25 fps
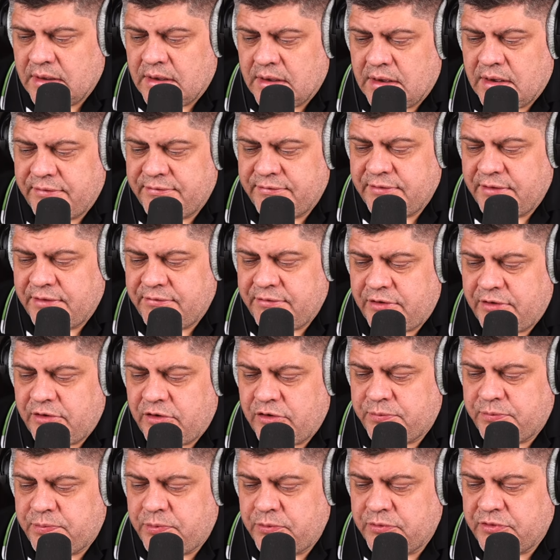I've never
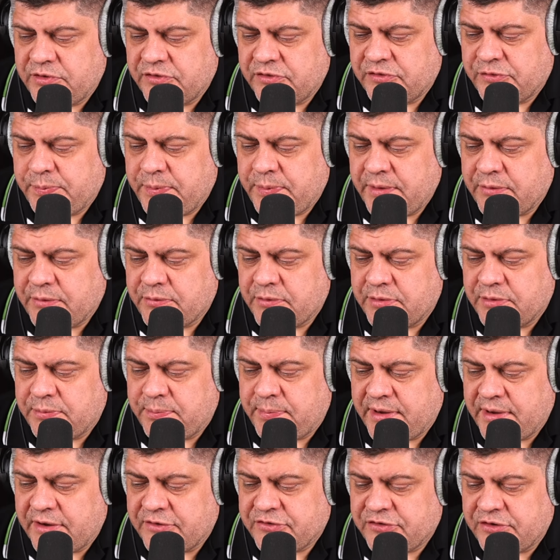heard Putin speak
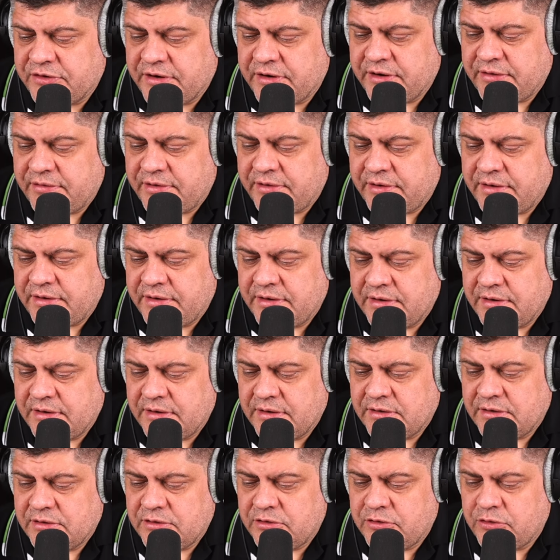with passion ever.
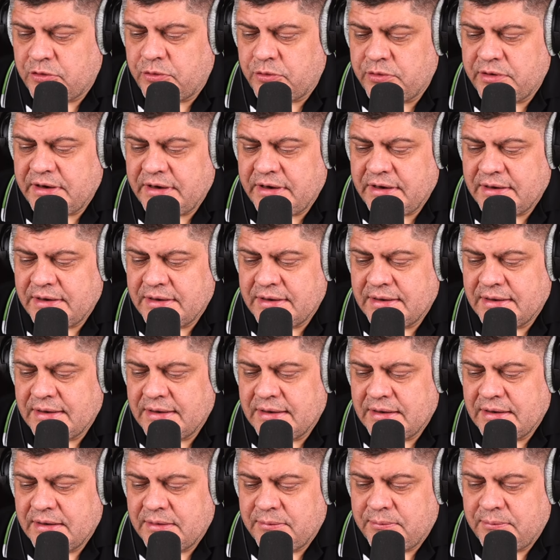Tony,
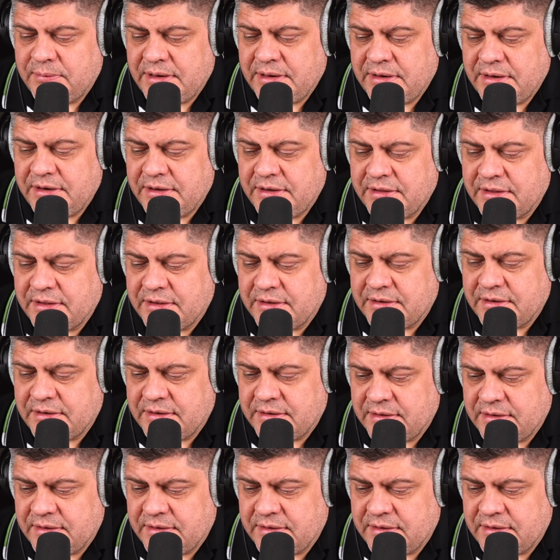me neither.